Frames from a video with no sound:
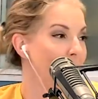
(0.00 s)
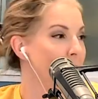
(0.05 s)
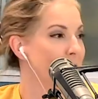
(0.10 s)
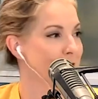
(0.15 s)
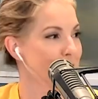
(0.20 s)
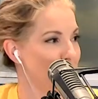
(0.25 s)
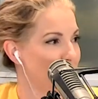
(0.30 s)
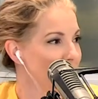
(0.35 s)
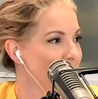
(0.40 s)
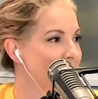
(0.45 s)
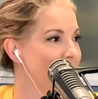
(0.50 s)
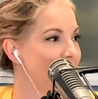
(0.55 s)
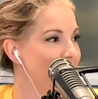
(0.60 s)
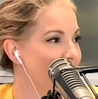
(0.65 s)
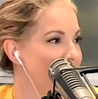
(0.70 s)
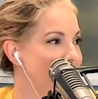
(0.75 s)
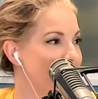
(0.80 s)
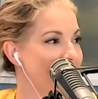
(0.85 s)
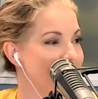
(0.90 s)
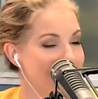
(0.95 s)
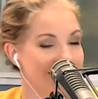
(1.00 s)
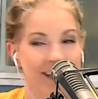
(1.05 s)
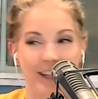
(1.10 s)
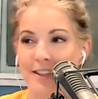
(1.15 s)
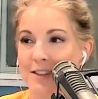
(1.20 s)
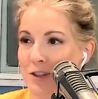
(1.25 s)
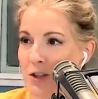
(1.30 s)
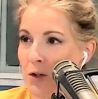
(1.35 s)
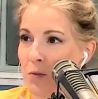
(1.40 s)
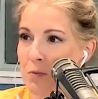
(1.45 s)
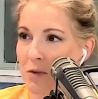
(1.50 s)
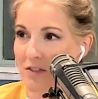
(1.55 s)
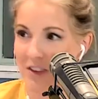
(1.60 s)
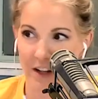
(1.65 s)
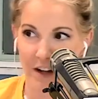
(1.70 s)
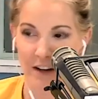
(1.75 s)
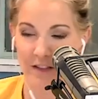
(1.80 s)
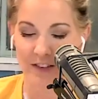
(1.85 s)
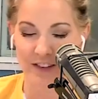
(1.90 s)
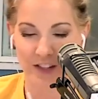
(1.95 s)
Oh, so we just got like an inside scoop of
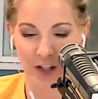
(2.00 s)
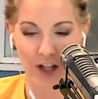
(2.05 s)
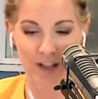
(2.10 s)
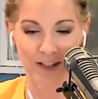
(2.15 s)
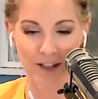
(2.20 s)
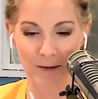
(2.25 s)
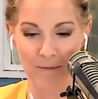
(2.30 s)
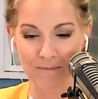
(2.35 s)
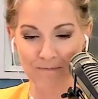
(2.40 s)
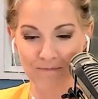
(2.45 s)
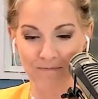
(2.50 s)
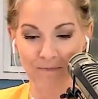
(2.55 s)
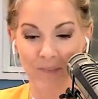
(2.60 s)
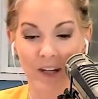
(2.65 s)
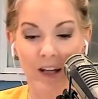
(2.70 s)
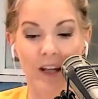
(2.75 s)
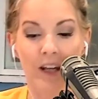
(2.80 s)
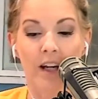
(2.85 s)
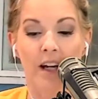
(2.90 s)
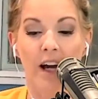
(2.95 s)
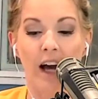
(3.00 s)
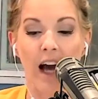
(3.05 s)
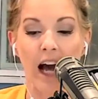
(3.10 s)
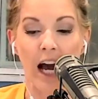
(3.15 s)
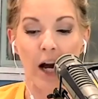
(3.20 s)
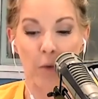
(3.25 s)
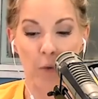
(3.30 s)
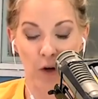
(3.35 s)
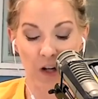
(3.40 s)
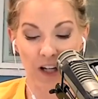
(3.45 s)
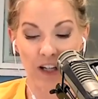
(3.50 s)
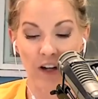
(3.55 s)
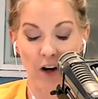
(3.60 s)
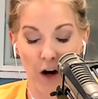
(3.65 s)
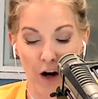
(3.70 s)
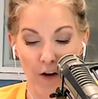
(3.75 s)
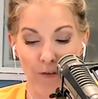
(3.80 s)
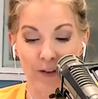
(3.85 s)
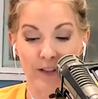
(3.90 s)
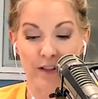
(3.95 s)
the office gossip. I work in an
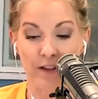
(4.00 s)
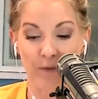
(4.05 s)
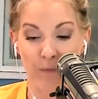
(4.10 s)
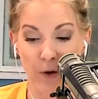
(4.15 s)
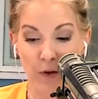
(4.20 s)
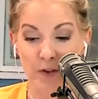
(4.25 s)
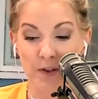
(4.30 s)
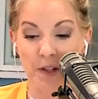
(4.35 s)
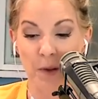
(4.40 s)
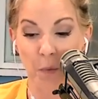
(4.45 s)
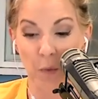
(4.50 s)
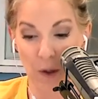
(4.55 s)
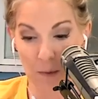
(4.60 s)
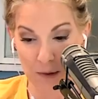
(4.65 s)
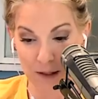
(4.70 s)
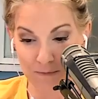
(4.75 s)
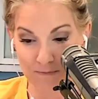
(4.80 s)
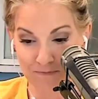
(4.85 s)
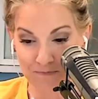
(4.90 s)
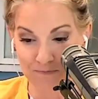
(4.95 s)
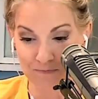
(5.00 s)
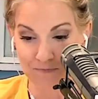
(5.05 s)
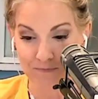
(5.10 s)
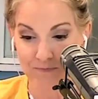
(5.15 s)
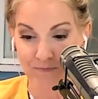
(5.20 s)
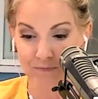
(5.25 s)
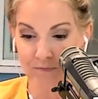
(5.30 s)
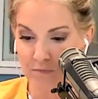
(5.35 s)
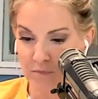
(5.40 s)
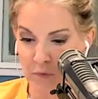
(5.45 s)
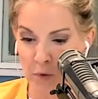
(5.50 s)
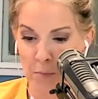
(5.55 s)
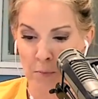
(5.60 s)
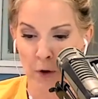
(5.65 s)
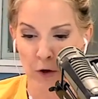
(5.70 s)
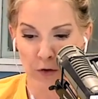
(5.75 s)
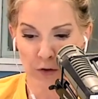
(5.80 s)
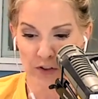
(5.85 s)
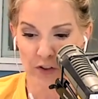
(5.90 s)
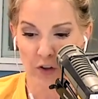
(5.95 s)
office of mostly women.
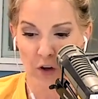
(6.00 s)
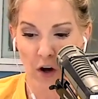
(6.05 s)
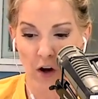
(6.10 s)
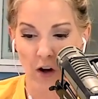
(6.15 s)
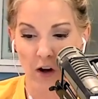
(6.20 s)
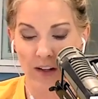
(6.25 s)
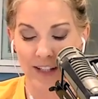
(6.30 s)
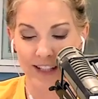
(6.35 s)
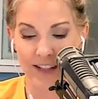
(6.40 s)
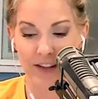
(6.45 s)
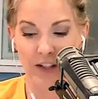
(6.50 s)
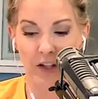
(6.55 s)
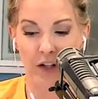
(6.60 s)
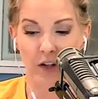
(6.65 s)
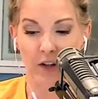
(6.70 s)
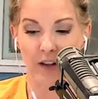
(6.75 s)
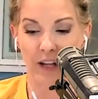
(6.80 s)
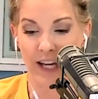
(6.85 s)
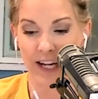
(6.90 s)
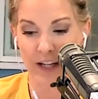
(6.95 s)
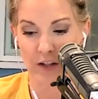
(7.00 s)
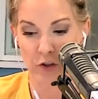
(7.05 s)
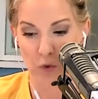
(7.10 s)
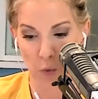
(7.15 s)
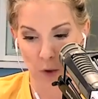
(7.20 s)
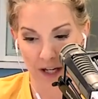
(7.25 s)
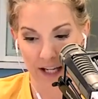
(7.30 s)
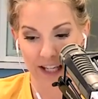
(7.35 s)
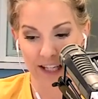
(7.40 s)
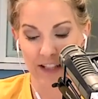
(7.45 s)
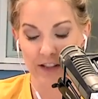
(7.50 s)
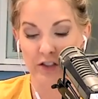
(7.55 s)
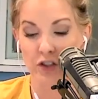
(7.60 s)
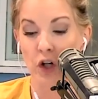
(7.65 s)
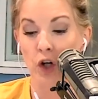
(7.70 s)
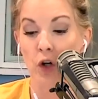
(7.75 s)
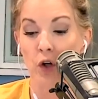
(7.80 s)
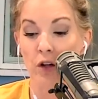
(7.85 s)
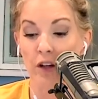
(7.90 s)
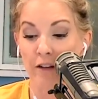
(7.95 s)
Most are all in their late 20s
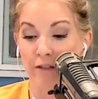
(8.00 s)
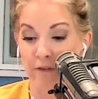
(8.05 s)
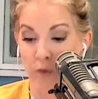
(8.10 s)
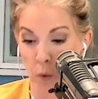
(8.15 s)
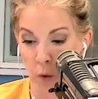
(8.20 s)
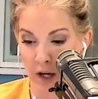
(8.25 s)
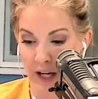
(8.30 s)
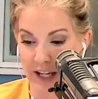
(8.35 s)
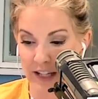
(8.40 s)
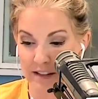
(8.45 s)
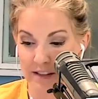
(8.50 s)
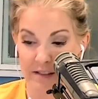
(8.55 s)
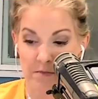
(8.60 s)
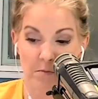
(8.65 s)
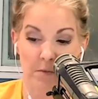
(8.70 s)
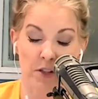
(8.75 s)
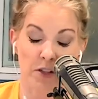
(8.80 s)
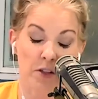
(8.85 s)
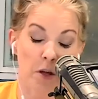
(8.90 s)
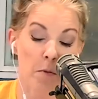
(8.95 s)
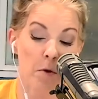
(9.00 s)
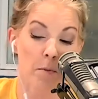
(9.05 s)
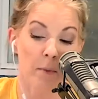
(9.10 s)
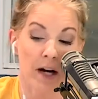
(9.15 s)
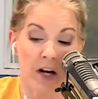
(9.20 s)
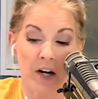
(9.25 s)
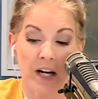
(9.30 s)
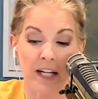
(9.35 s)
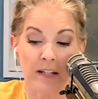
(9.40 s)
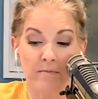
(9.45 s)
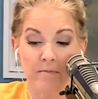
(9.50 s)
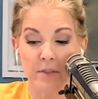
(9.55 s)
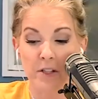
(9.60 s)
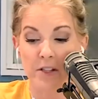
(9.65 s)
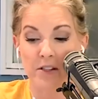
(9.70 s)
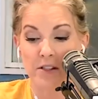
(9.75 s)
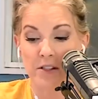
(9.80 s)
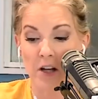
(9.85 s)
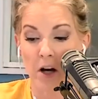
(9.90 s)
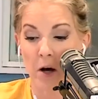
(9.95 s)
to early 40s. Some are married,
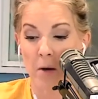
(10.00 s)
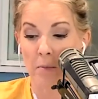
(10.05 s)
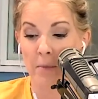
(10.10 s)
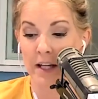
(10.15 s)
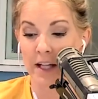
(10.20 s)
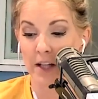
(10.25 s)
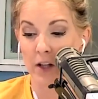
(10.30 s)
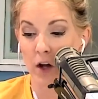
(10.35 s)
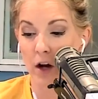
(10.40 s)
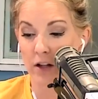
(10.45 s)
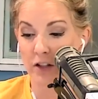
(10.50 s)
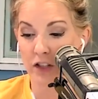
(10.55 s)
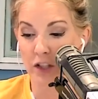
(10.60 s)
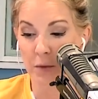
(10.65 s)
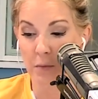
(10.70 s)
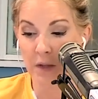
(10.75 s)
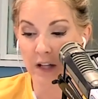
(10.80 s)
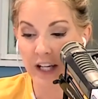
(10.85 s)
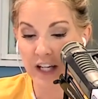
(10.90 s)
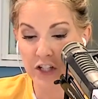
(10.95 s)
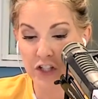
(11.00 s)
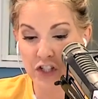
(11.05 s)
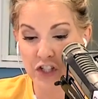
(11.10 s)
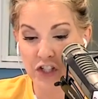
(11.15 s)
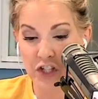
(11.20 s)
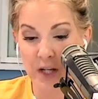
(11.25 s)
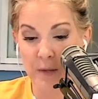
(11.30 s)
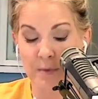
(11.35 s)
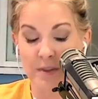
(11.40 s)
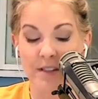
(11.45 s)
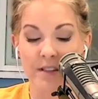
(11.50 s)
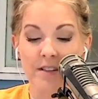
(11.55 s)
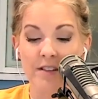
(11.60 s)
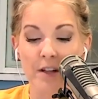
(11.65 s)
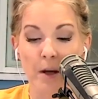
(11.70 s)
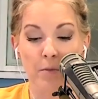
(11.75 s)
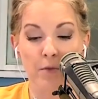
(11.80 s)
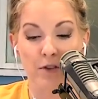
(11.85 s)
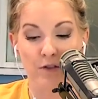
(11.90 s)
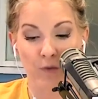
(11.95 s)
some in long-term relationships,
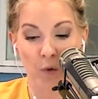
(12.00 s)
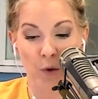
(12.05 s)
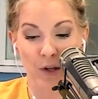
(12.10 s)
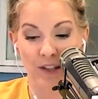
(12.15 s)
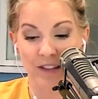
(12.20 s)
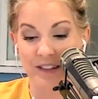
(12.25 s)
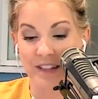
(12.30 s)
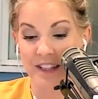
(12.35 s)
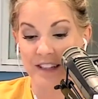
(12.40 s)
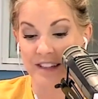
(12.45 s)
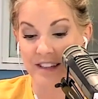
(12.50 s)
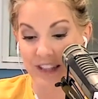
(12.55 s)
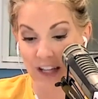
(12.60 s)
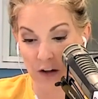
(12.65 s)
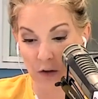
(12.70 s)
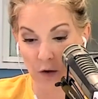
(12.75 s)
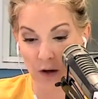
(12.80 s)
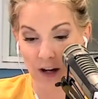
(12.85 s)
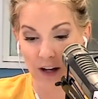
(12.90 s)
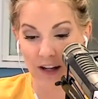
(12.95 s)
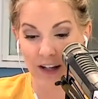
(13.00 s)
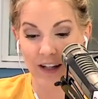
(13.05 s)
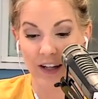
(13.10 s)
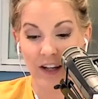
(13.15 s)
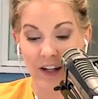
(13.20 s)
some divorced, etc.